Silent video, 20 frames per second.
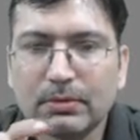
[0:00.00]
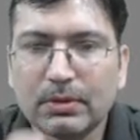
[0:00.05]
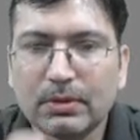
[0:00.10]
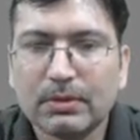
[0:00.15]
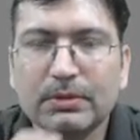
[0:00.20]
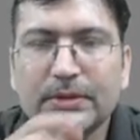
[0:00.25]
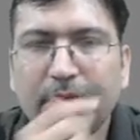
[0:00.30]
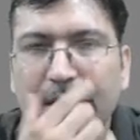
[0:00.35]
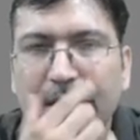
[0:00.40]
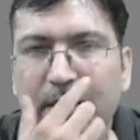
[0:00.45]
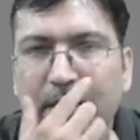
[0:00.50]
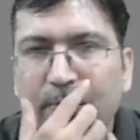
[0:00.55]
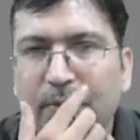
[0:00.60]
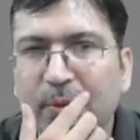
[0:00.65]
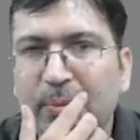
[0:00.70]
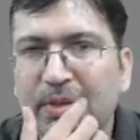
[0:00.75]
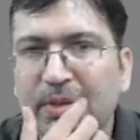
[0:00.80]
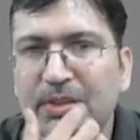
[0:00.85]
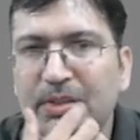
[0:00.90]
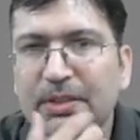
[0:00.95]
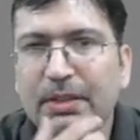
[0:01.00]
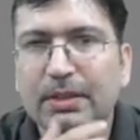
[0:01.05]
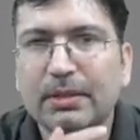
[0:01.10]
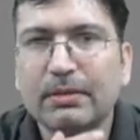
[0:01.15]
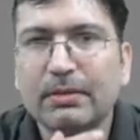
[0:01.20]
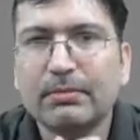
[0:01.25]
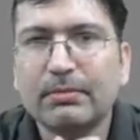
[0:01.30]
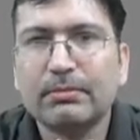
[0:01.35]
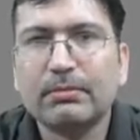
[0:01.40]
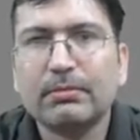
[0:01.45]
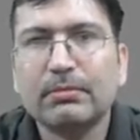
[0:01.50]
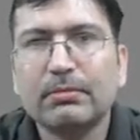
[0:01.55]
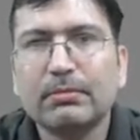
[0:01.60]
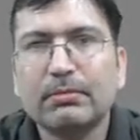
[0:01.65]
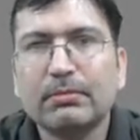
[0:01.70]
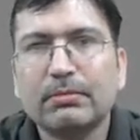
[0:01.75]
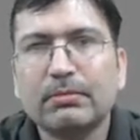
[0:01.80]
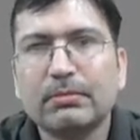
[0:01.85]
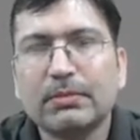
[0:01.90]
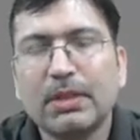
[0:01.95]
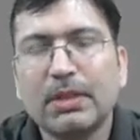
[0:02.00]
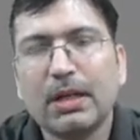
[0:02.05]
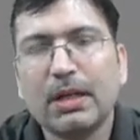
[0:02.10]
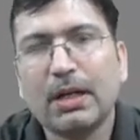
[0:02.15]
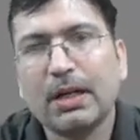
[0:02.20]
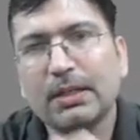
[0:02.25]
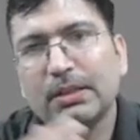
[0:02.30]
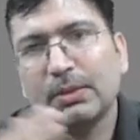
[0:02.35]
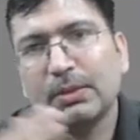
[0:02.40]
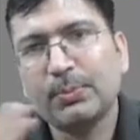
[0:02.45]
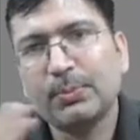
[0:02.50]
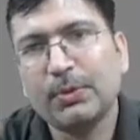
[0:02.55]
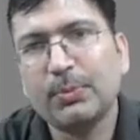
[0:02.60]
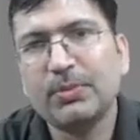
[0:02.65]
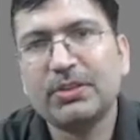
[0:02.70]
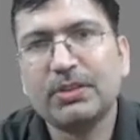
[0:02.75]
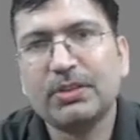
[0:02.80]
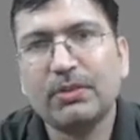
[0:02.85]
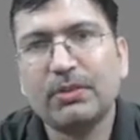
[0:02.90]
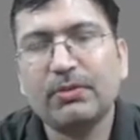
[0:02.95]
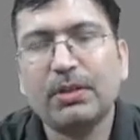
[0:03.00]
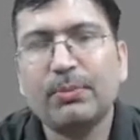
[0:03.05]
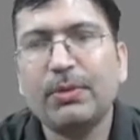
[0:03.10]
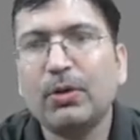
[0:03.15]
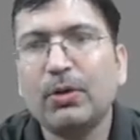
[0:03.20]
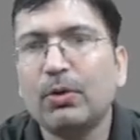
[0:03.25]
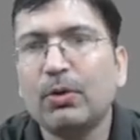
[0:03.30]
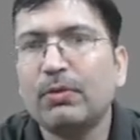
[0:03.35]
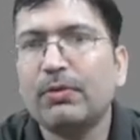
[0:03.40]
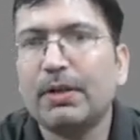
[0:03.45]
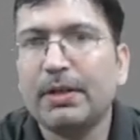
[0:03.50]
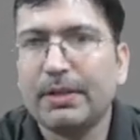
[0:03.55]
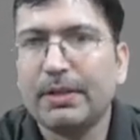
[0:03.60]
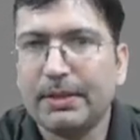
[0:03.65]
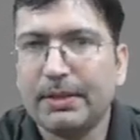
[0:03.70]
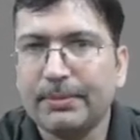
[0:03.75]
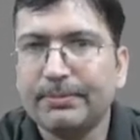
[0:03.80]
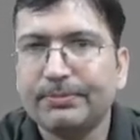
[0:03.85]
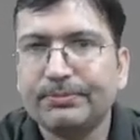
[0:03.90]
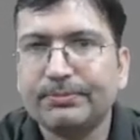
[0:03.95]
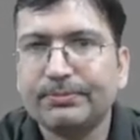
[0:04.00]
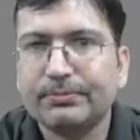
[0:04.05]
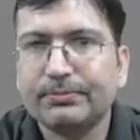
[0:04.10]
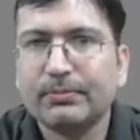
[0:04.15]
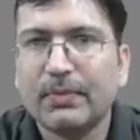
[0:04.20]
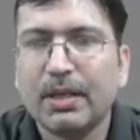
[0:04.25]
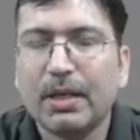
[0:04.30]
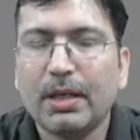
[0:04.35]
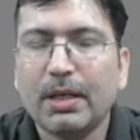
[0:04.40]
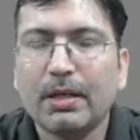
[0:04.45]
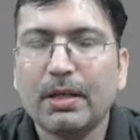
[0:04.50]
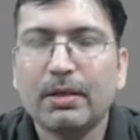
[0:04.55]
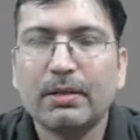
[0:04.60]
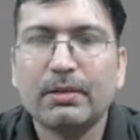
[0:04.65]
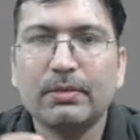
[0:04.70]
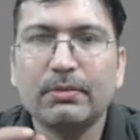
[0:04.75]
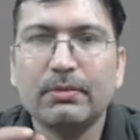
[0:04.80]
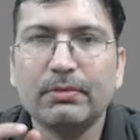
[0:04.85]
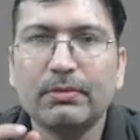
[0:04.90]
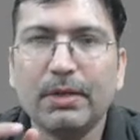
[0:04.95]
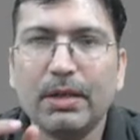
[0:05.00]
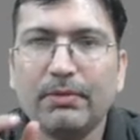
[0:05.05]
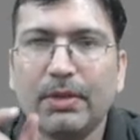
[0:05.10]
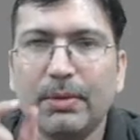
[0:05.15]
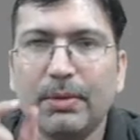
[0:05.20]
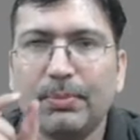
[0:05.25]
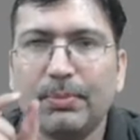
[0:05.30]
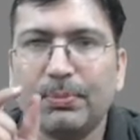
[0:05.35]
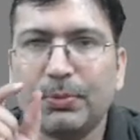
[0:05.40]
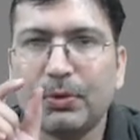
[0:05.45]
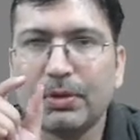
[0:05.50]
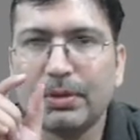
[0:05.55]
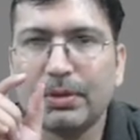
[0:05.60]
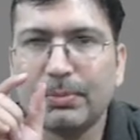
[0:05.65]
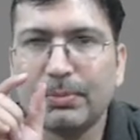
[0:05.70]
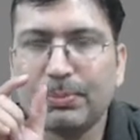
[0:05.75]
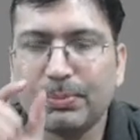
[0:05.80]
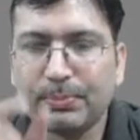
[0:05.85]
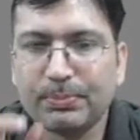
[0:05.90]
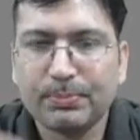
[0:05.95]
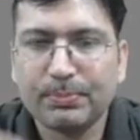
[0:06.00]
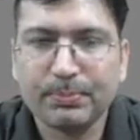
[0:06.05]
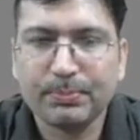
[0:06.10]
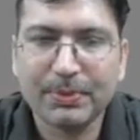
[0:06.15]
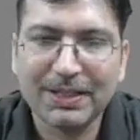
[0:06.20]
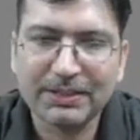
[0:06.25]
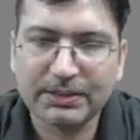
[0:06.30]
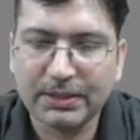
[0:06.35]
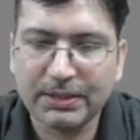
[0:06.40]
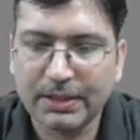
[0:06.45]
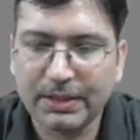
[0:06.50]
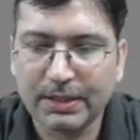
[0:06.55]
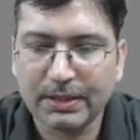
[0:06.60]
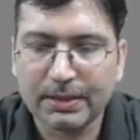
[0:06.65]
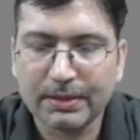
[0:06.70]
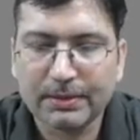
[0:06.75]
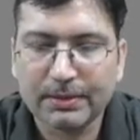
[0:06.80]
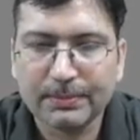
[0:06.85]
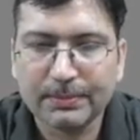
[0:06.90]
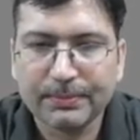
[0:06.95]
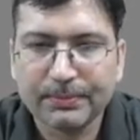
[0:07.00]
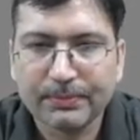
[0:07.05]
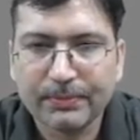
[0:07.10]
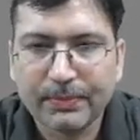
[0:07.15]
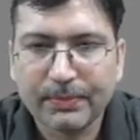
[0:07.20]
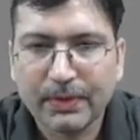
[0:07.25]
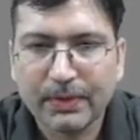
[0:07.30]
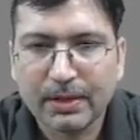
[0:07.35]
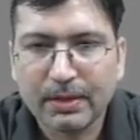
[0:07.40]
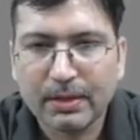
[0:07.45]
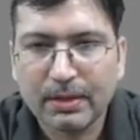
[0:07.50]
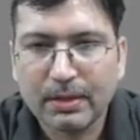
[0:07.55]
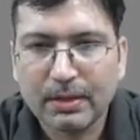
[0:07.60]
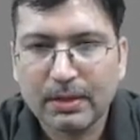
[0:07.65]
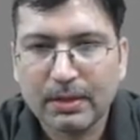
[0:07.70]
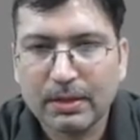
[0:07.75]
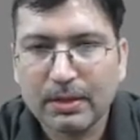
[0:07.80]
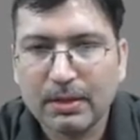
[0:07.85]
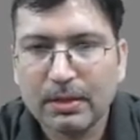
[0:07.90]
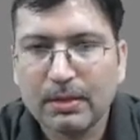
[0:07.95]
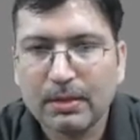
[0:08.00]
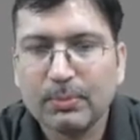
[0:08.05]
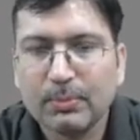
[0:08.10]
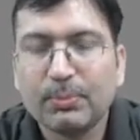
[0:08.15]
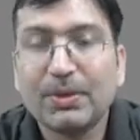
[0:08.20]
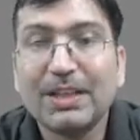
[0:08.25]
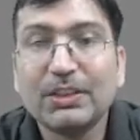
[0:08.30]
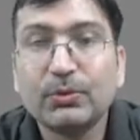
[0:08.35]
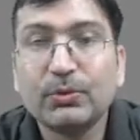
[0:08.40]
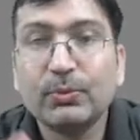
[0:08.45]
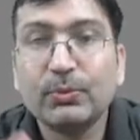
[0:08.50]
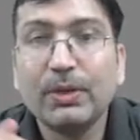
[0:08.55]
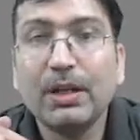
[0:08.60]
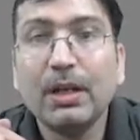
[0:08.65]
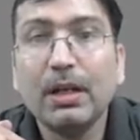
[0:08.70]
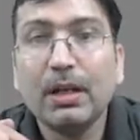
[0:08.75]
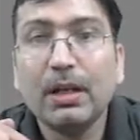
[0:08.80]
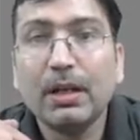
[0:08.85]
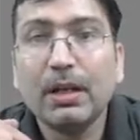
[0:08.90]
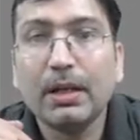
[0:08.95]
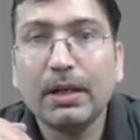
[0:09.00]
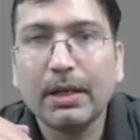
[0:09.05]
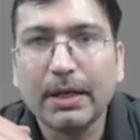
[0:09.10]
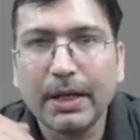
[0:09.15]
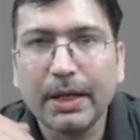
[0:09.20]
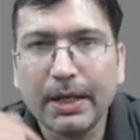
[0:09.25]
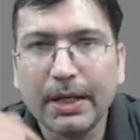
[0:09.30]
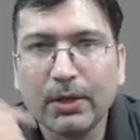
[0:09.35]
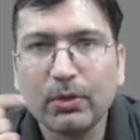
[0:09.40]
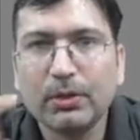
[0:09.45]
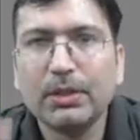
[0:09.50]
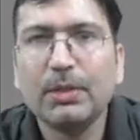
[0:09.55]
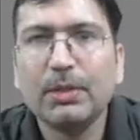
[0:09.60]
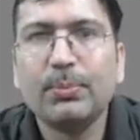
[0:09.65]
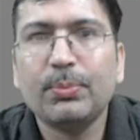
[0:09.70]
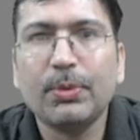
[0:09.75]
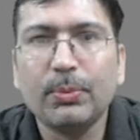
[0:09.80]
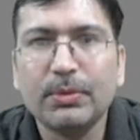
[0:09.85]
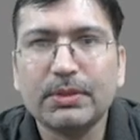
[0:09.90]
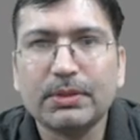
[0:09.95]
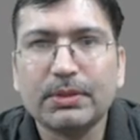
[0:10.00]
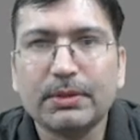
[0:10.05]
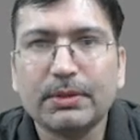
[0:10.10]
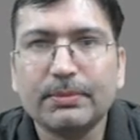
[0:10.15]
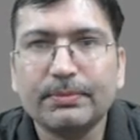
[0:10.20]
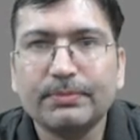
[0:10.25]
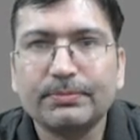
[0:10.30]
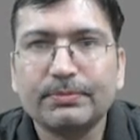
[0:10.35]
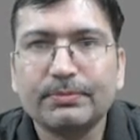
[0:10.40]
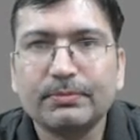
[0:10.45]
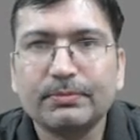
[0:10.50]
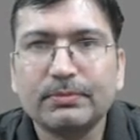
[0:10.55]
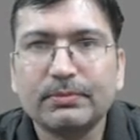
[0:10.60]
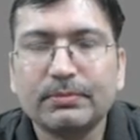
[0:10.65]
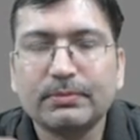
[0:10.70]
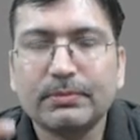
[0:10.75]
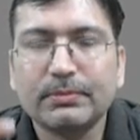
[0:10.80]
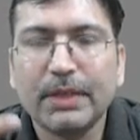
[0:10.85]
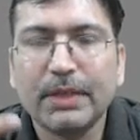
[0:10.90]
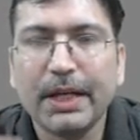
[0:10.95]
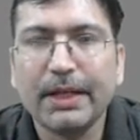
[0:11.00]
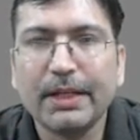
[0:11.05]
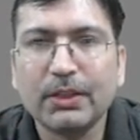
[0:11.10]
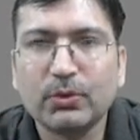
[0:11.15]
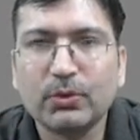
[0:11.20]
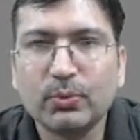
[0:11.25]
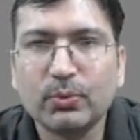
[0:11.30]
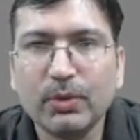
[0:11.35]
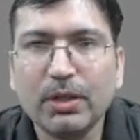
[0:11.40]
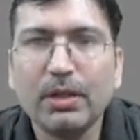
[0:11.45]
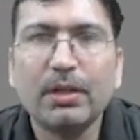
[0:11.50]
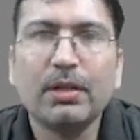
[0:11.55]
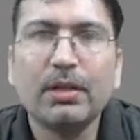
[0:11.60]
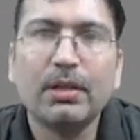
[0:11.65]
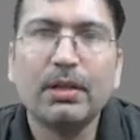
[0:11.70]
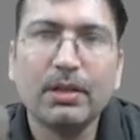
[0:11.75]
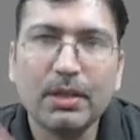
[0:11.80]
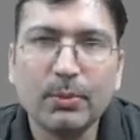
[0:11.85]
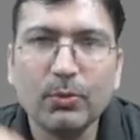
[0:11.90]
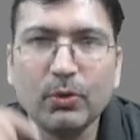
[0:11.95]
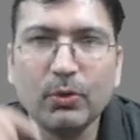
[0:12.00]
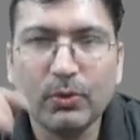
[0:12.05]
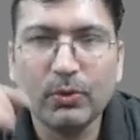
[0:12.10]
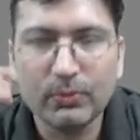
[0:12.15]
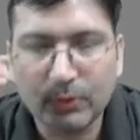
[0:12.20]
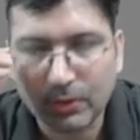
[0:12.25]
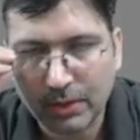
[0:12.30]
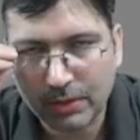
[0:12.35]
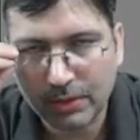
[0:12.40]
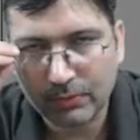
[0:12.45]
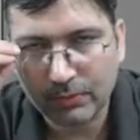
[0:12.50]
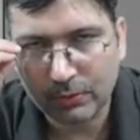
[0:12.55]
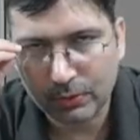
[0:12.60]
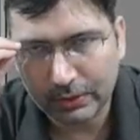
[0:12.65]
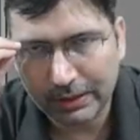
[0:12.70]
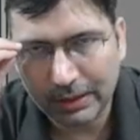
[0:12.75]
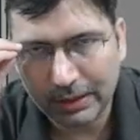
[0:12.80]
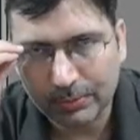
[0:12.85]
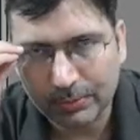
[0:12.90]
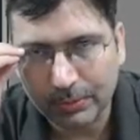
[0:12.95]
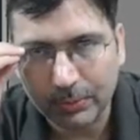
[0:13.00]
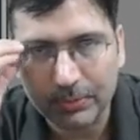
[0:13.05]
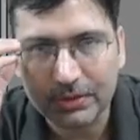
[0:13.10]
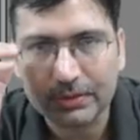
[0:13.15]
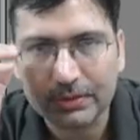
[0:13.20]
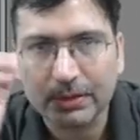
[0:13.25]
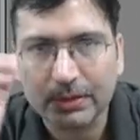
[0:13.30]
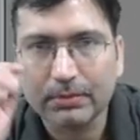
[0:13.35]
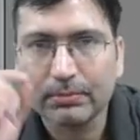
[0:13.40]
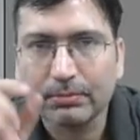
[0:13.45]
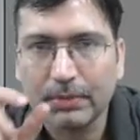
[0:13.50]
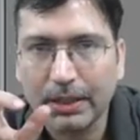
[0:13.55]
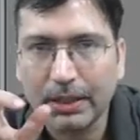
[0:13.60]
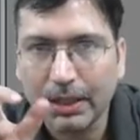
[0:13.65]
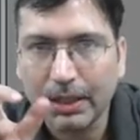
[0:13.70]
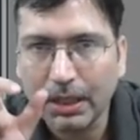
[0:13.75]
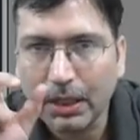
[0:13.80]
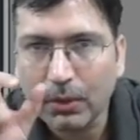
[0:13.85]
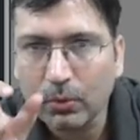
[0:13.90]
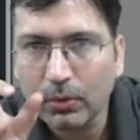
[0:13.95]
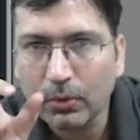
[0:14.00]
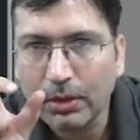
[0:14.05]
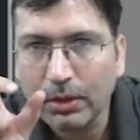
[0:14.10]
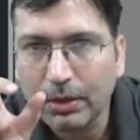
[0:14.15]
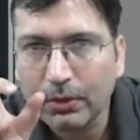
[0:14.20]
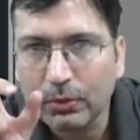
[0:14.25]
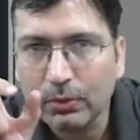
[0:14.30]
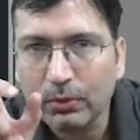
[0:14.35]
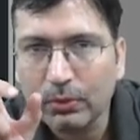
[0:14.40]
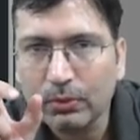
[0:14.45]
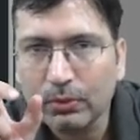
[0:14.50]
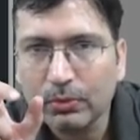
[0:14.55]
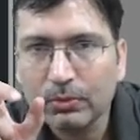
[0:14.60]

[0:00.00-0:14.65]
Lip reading: certain permission, the other permission will be overwritten. When we put plus there, plus will add on the permission, minus will remove or revoke that permission, but equal to